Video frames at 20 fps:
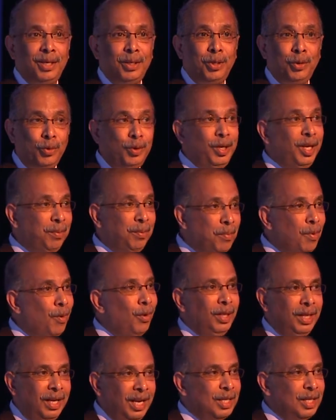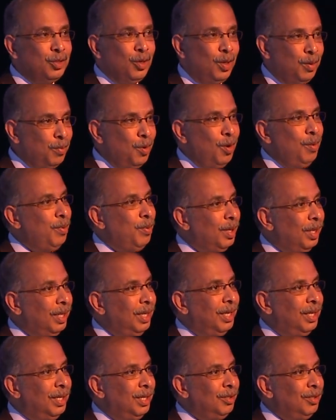You need more than ExxonMobil
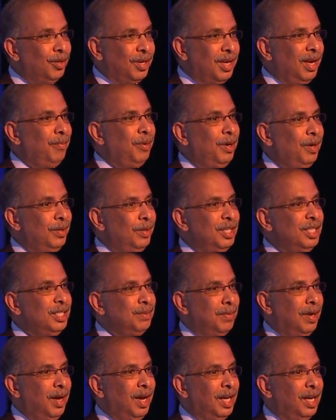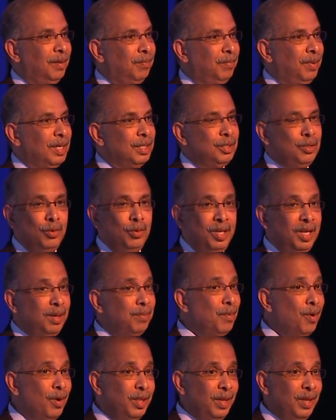to come into this marketplace. You need
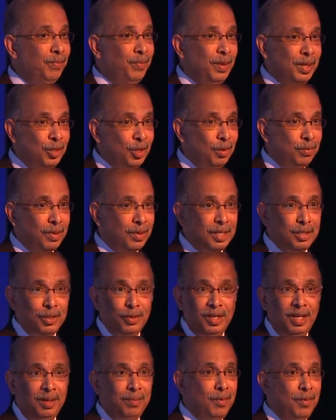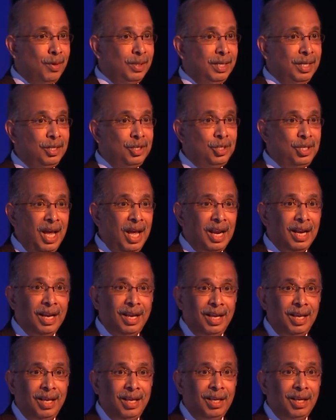more than Petrobras. You need more than Shell.
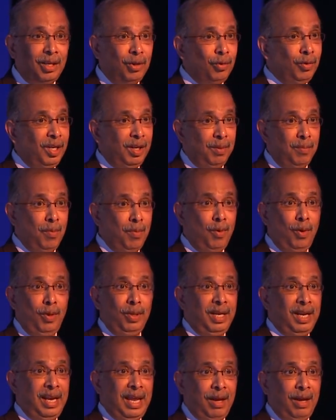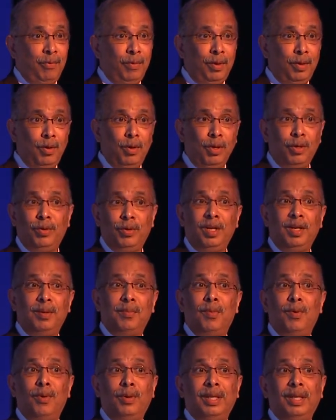You need more than Equinor. You need
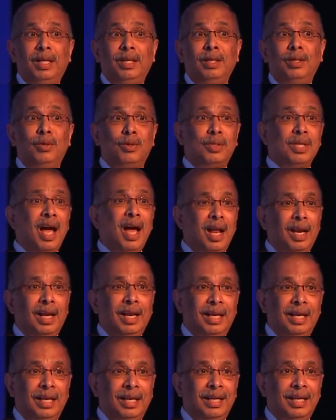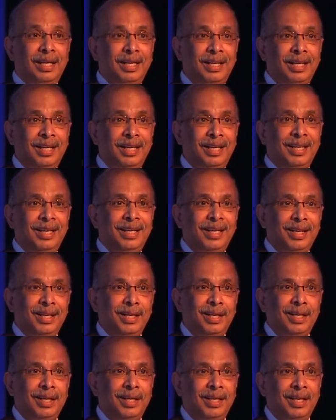more than Total.
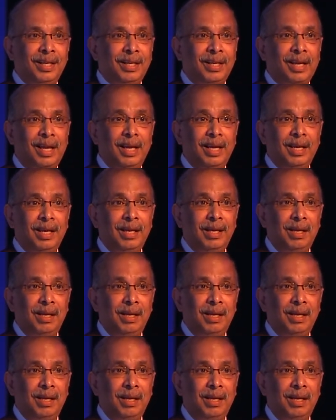Okay?